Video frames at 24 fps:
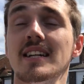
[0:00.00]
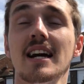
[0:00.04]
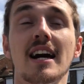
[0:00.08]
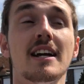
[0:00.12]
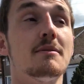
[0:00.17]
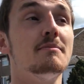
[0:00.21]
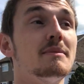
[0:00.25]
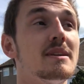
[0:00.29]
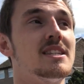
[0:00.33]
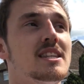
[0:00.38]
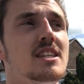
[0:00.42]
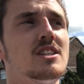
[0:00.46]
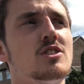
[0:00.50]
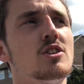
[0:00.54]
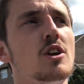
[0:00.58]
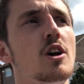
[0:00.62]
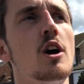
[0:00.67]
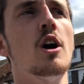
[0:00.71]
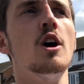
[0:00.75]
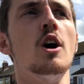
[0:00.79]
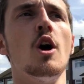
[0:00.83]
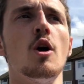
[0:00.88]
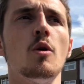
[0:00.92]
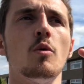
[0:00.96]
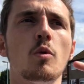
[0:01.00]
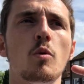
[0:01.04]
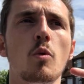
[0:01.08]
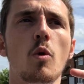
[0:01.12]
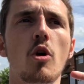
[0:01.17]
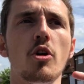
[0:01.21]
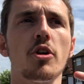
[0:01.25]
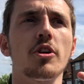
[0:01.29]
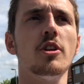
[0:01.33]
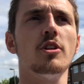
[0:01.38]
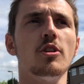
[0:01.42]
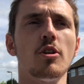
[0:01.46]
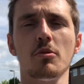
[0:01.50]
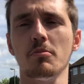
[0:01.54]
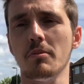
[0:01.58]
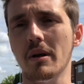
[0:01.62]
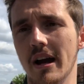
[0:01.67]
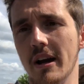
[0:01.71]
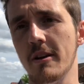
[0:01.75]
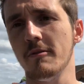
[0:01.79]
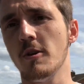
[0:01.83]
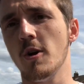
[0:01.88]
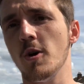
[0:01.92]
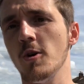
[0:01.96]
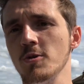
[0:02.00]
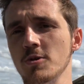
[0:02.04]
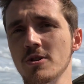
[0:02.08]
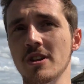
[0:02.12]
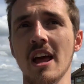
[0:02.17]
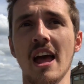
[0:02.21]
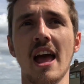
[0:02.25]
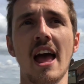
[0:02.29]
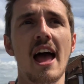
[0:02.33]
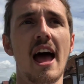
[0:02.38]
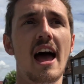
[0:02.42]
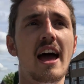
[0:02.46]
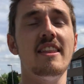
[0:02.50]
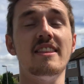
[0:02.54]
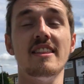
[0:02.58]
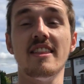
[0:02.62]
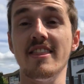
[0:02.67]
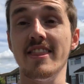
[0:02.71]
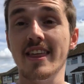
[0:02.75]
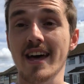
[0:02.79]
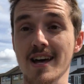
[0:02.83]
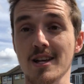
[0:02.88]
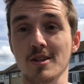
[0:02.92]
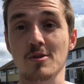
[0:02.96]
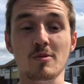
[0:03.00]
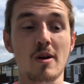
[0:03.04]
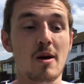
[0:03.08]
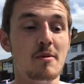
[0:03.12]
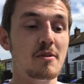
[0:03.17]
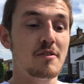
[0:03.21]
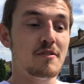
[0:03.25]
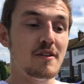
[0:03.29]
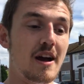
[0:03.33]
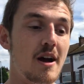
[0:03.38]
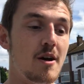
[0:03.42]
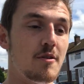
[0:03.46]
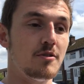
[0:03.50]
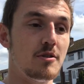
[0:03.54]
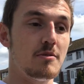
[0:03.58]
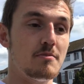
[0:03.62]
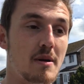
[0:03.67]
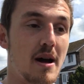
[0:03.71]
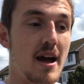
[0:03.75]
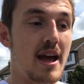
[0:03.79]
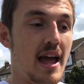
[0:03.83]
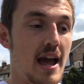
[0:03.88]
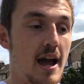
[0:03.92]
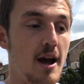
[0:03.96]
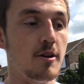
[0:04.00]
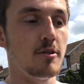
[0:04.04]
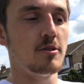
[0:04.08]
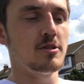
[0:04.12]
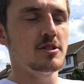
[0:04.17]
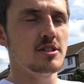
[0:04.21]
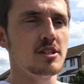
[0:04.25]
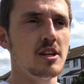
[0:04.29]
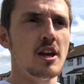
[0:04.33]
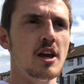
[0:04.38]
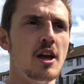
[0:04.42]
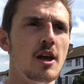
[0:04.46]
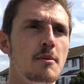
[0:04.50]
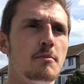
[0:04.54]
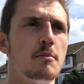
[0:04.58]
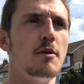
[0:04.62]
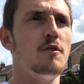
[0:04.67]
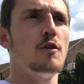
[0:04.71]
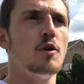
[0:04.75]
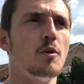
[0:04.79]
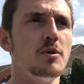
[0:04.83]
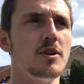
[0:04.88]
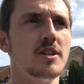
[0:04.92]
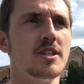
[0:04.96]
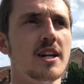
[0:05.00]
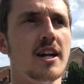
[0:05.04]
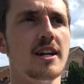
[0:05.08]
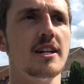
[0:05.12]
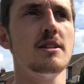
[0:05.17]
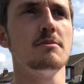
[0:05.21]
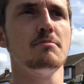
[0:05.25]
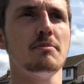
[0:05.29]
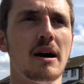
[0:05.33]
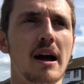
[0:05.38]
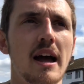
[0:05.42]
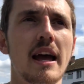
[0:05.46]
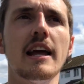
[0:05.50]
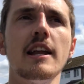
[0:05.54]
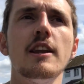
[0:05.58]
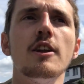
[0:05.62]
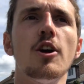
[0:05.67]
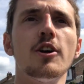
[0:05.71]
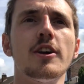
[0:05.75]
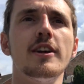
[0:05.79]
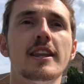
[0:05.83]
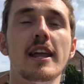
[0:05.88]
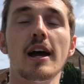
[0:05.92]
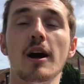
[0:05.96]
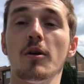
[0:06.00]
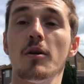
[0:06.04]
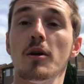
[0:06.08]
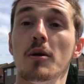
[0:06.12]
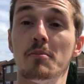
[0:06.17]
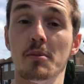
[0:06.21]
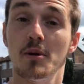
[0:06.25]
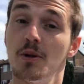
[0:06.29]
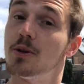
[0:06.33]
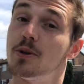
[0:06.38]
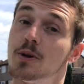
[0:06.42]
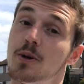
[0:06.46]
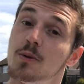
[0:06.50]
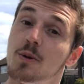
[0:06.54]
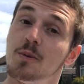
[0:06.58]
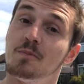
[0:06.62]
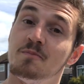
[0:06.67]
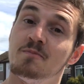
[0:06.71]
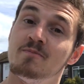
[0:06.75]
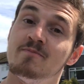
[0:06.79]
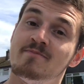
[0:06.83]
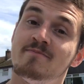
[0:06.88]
dad and my sister were walking along my road, and then that's where we found my house before we decided to buy it, knock it down, and build a new one.